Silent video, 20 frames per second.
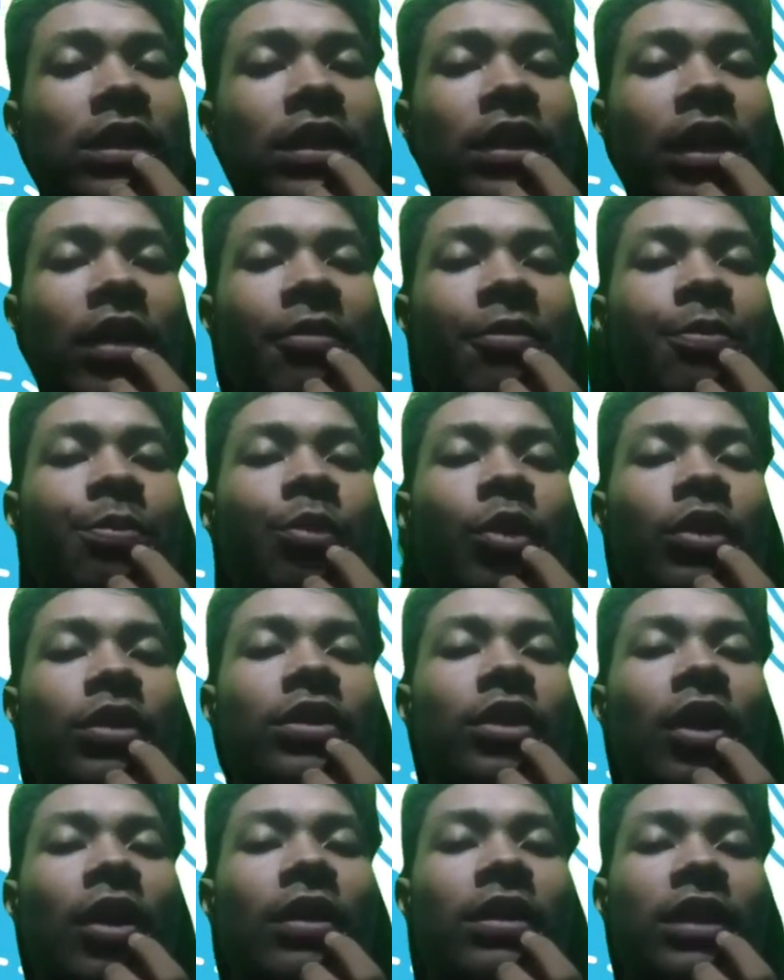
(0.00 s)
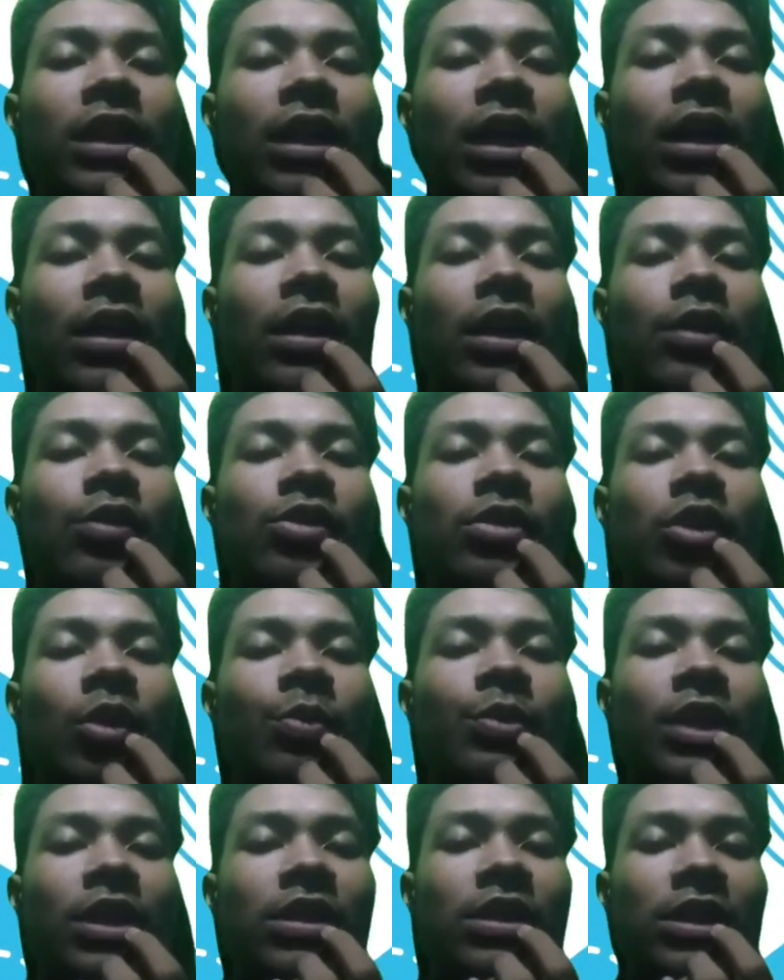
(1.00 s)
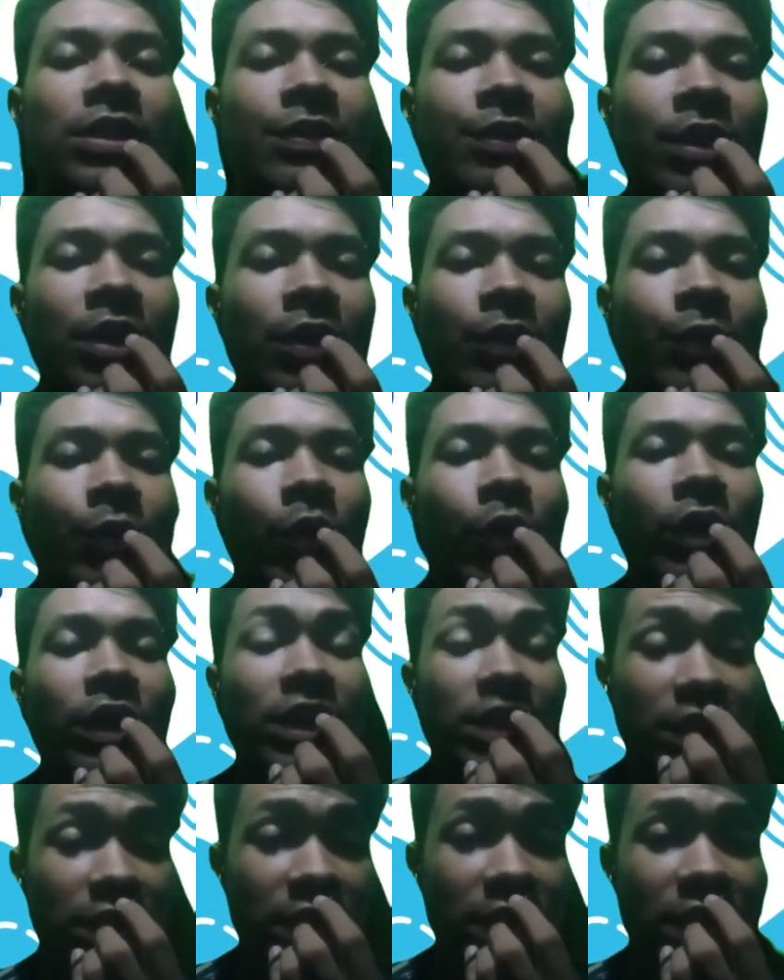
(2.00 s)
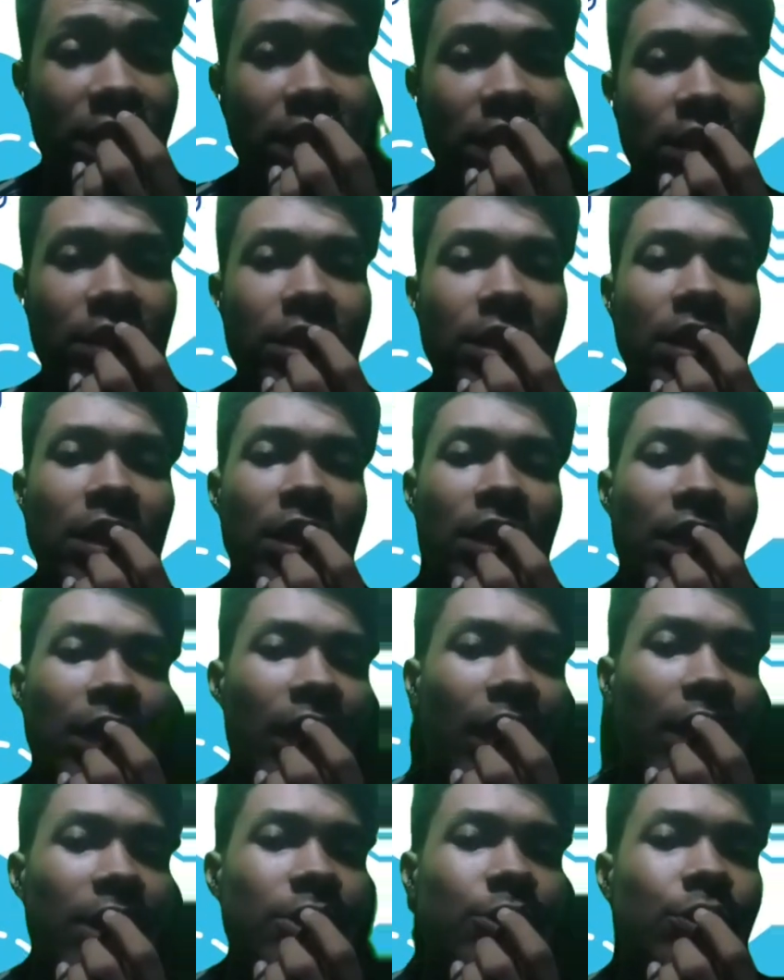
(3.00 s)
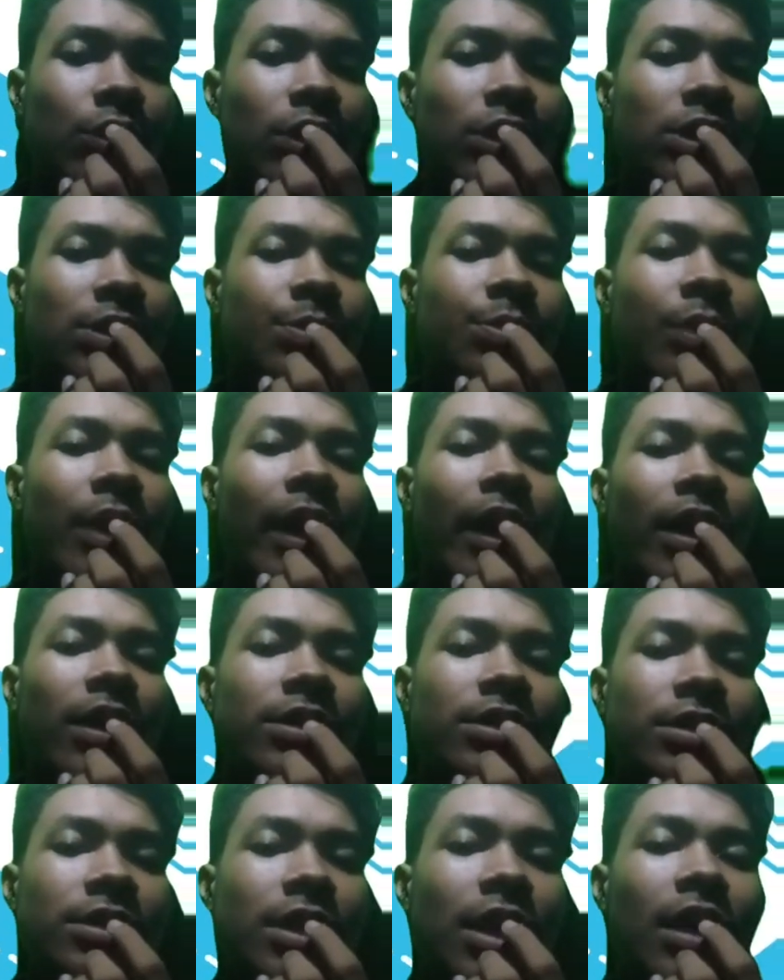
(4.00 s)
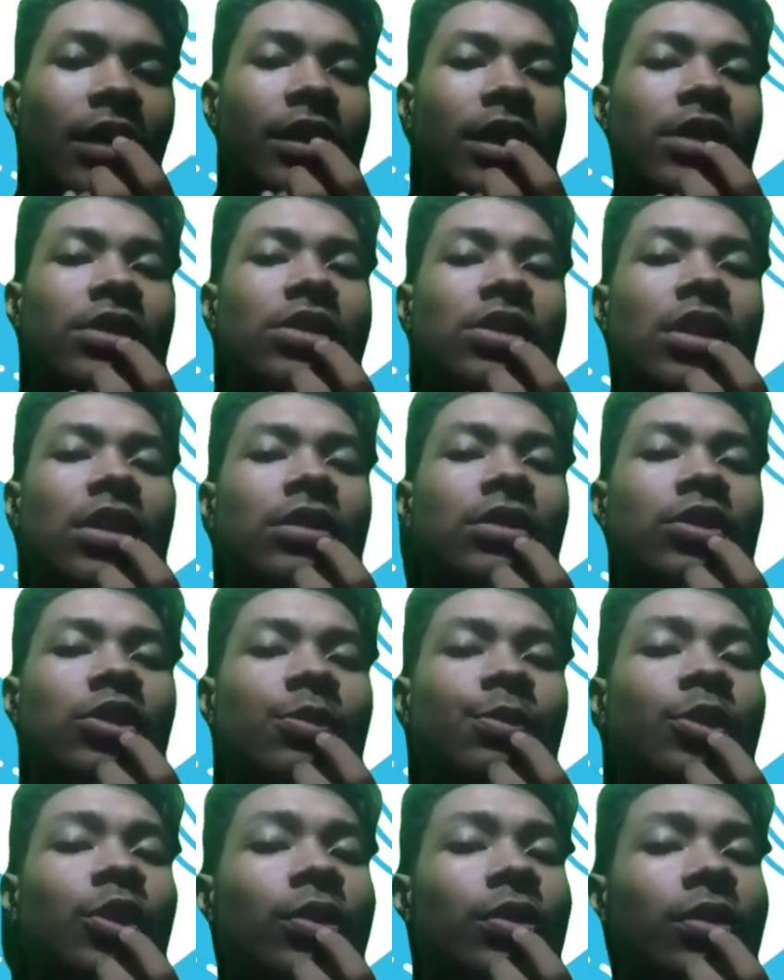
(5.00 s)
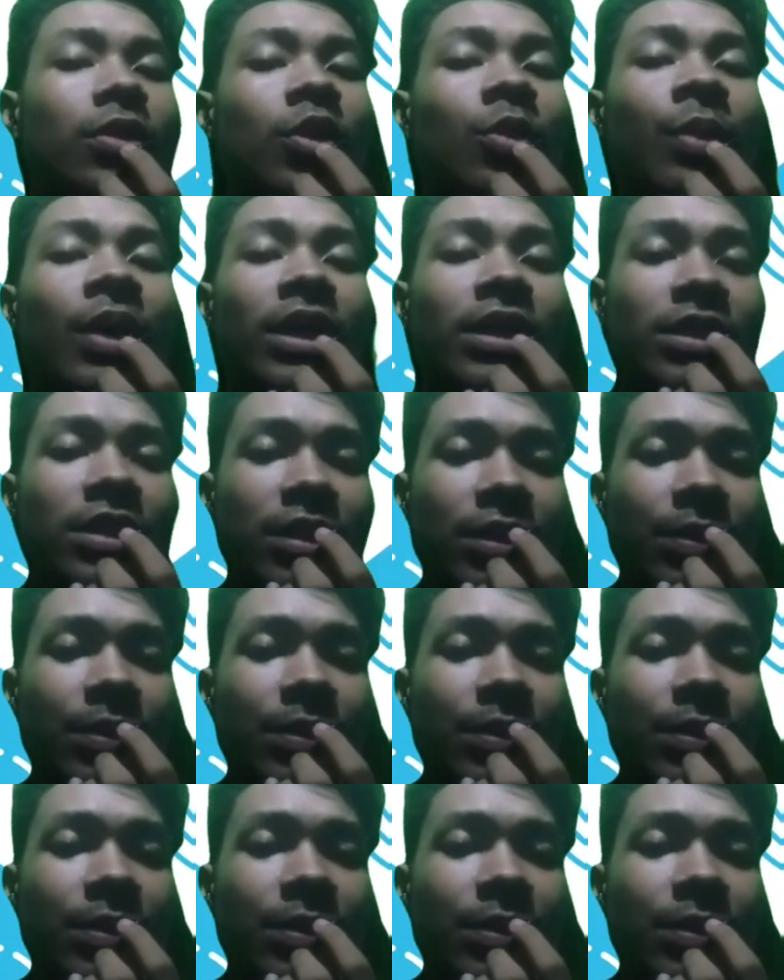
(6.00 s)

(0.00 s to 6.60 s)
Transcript: craft both content and language objectives for each lessons, ensuring balanced attention to both domains.